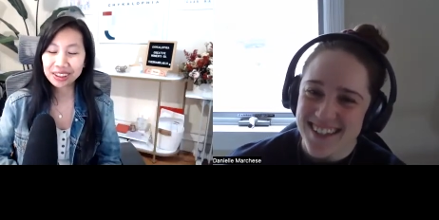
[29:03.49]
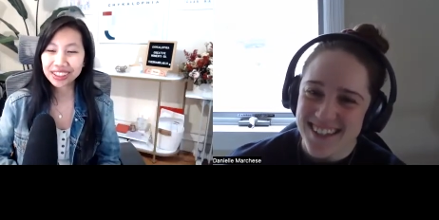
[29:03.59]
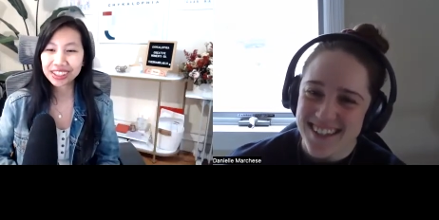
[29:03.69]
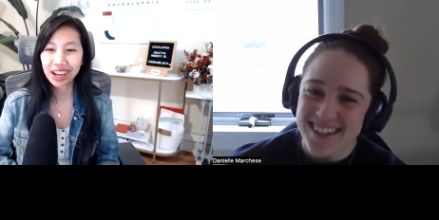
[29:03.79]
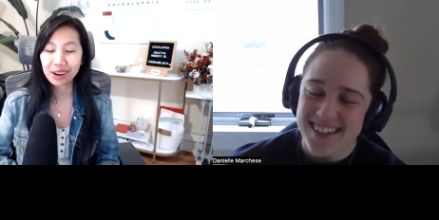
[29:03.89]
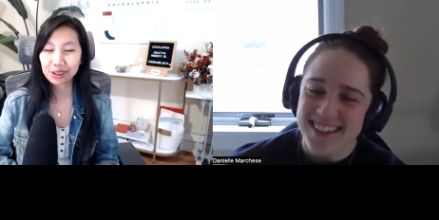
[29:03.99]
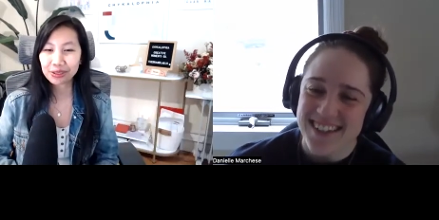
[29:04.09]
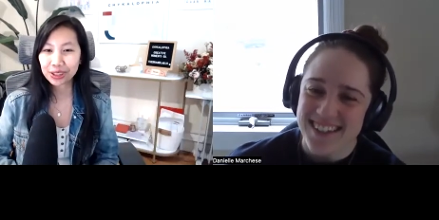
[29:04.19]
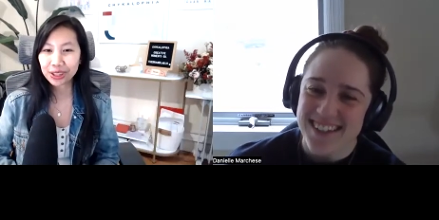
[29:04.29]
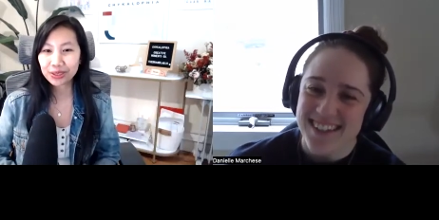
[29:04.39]
Speaker 1: You know, our
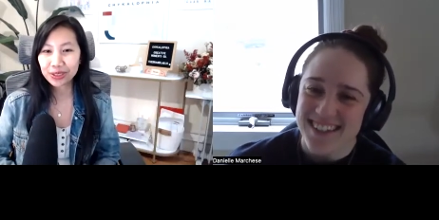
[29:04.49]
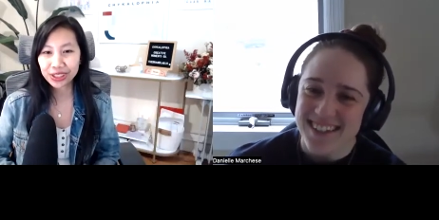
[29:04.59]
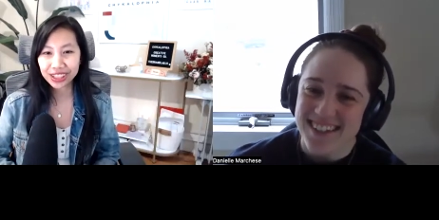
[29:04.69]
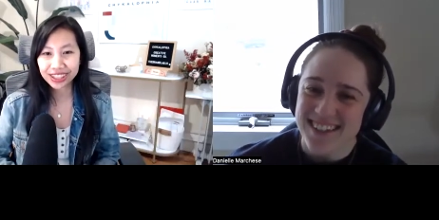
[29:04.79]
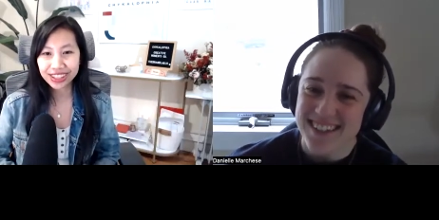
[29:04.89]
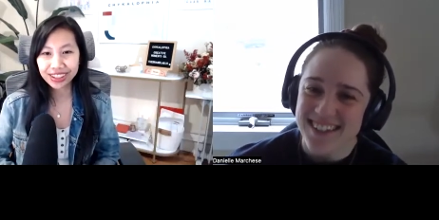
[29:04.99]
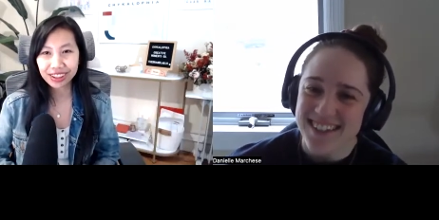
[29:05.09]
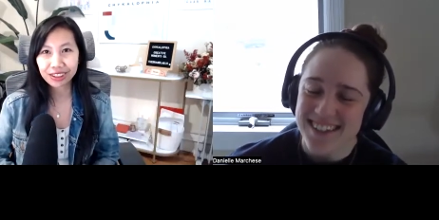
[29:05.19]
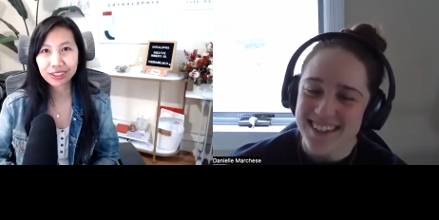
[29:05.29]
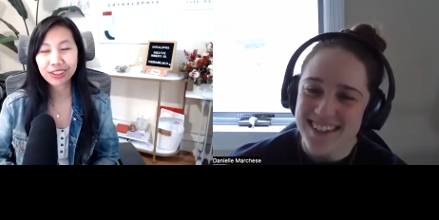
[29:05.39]
first few years
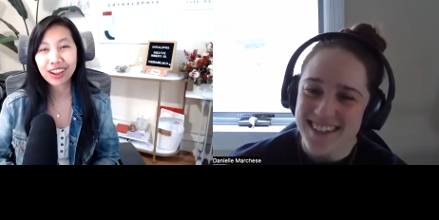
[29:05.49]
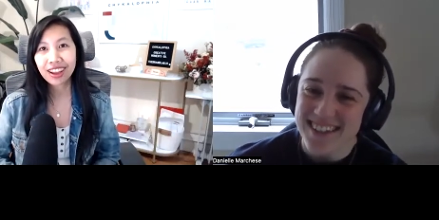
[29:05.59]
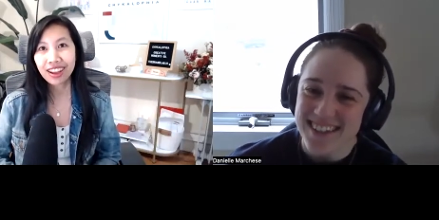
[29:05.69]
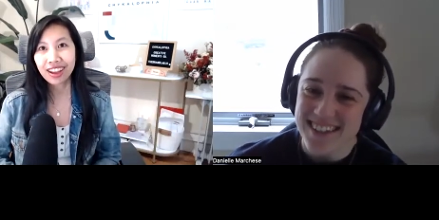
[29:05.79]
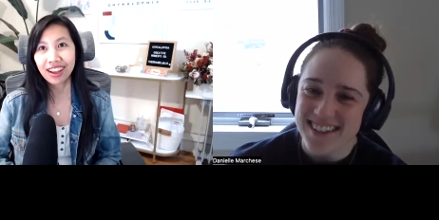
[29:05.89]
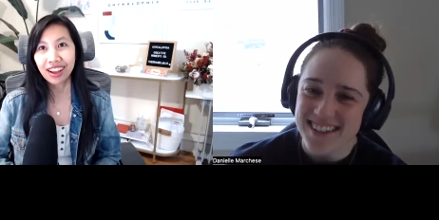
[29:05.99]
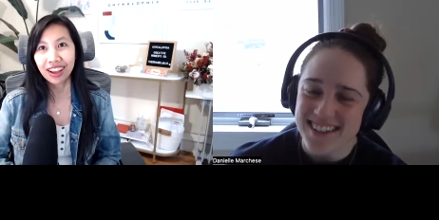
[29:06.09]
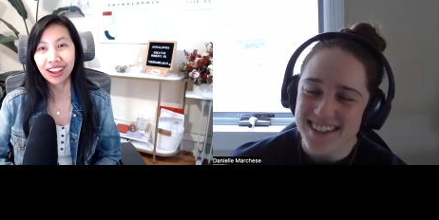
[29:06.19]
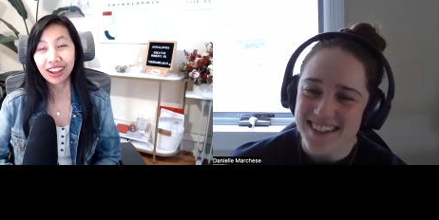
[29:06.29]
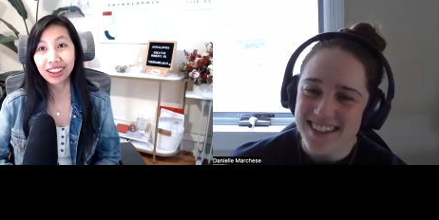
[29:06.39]
of
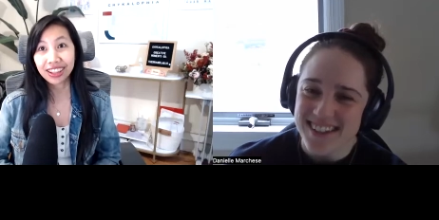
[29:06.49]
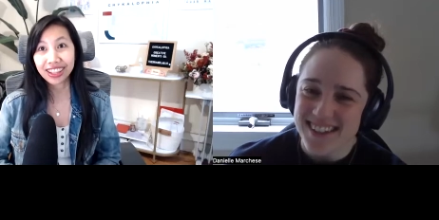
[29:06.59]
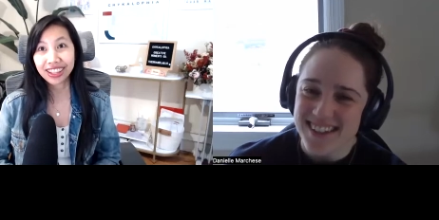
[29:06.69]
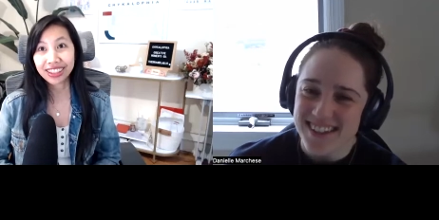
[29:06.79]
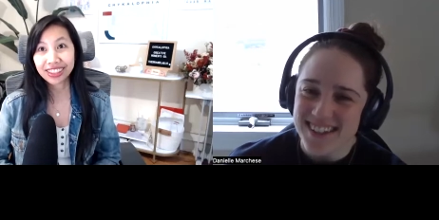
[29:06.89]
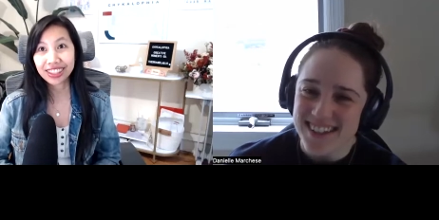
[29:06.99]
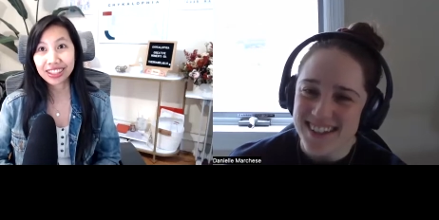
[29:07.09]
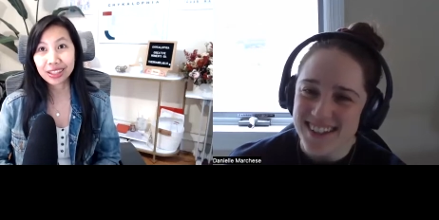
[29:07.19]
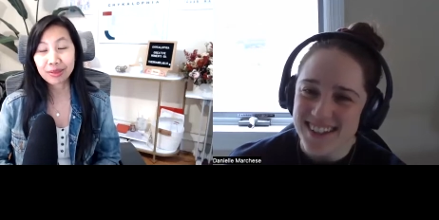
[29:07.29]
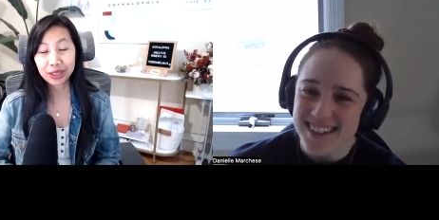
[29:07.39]
oh
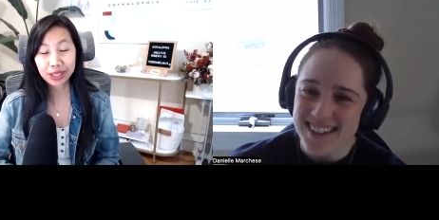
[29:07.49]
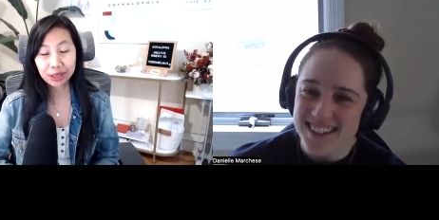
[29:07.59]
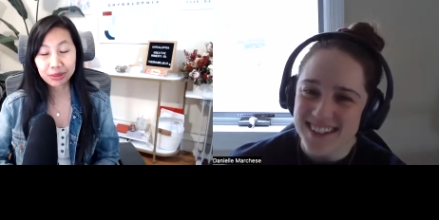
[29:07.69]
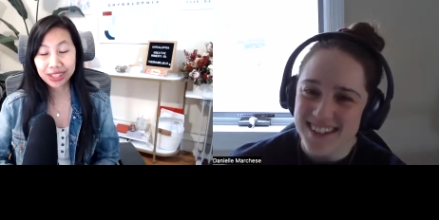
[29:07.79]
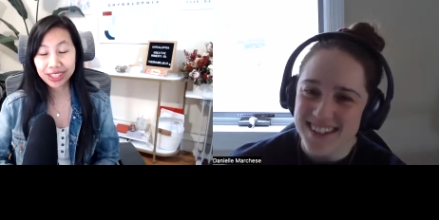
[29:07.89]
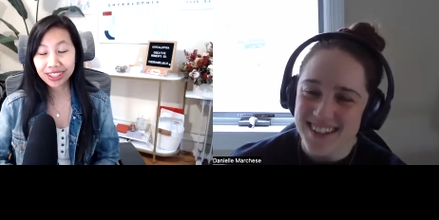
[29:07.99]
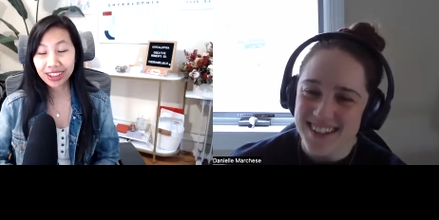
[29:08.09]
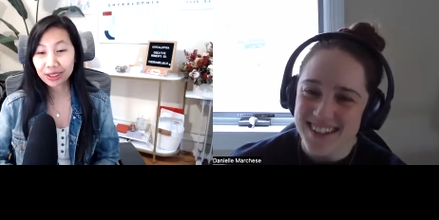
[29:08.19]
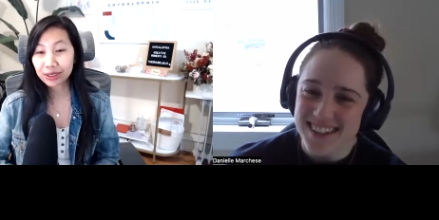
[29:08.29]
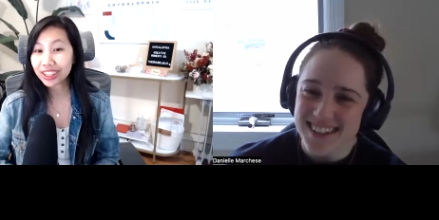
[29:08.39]
goodness building the business
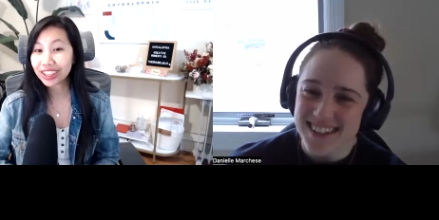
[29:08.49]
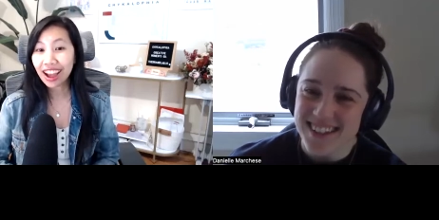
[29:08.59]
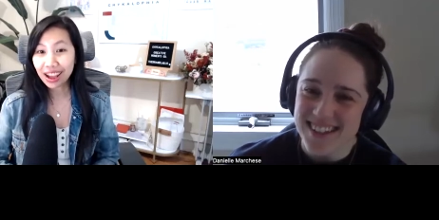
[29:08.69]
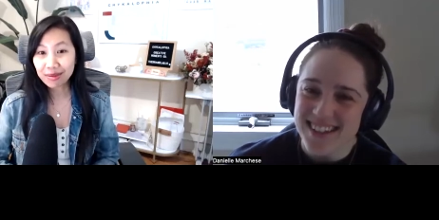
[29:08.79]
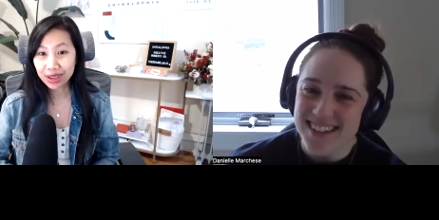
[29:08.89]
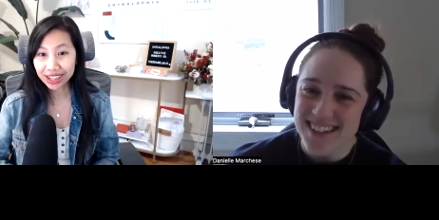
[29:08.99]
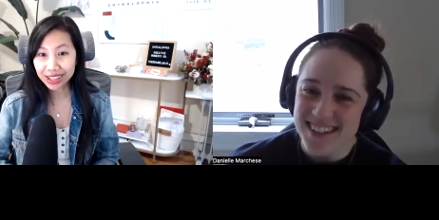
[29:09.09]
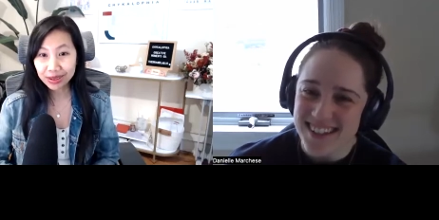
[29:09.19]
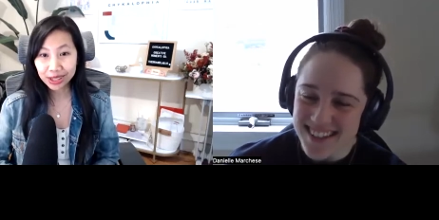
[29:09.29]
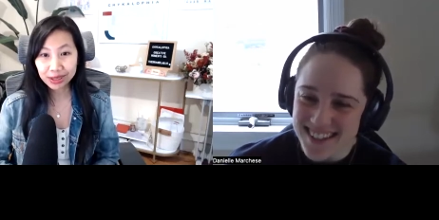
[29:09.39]
together was a hot mess
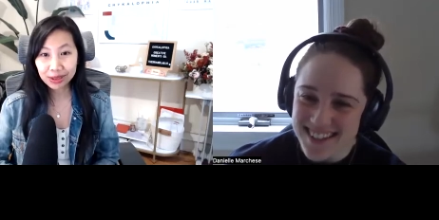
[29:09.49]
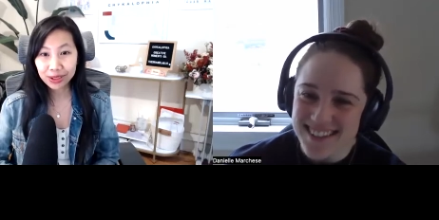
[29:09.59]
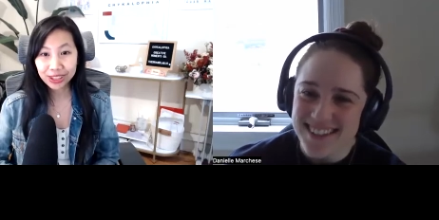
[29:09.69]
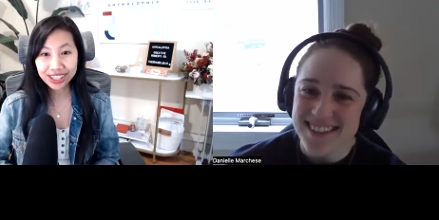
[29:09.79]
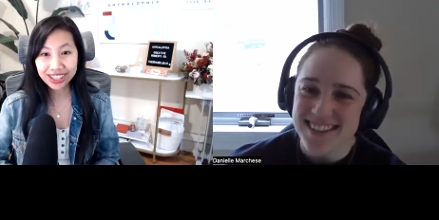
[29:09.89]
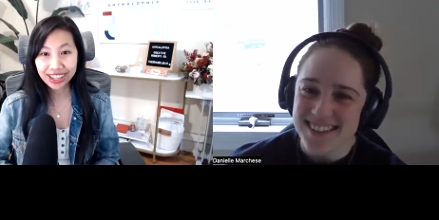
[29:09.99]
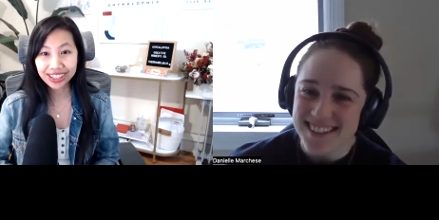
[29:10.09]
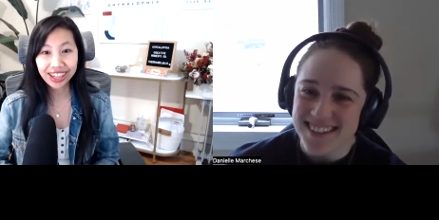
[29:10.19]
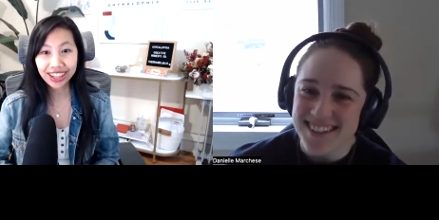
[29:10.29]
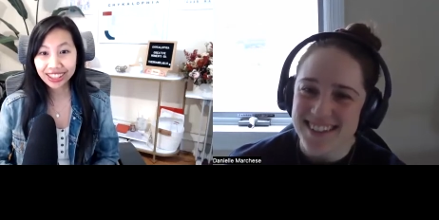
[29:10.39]
because we were just like
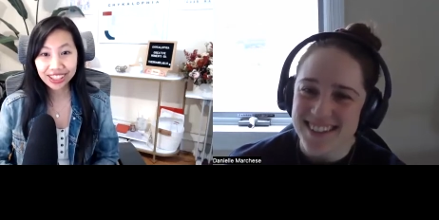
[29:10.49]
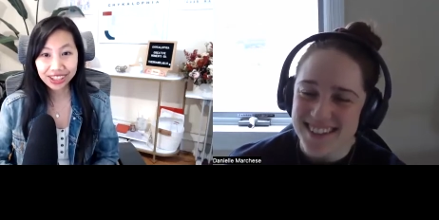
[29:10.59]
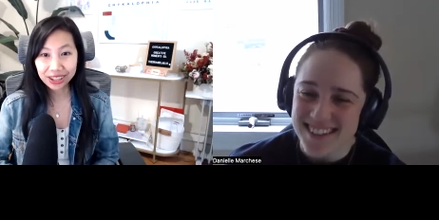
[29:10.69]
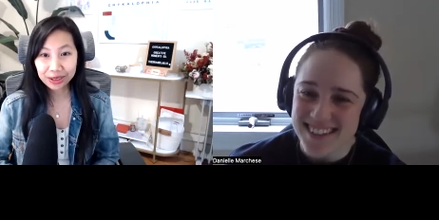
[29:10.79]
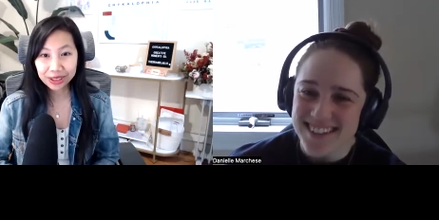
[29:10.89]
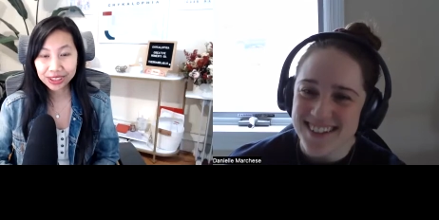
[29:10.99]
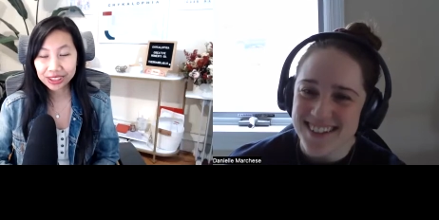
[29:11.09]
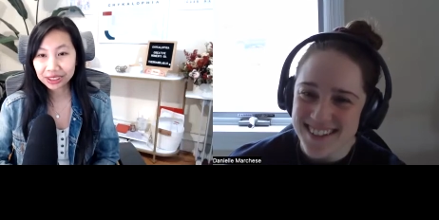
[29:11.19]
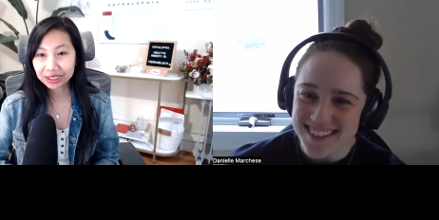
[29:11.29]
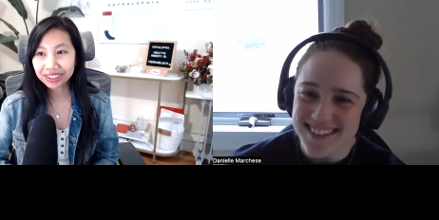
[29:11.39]
telling each other what to
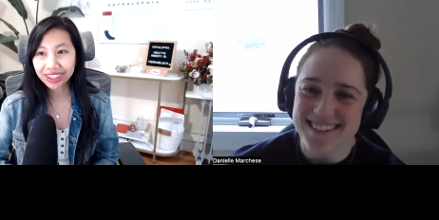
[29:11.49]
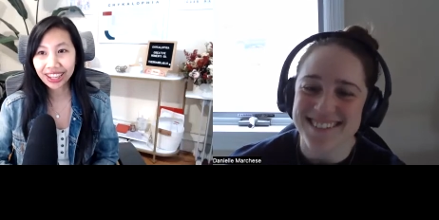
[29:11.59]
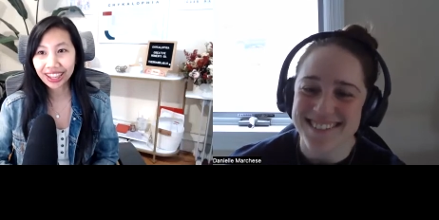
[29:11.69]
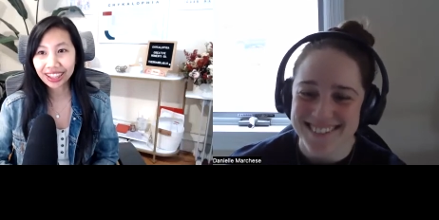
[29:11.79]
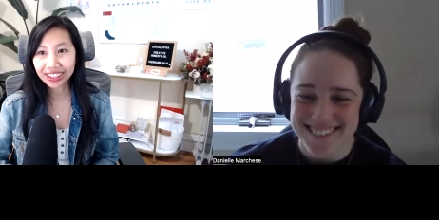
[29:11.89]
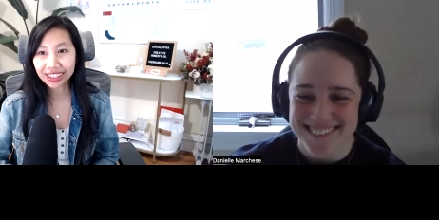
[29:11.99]
do and mm.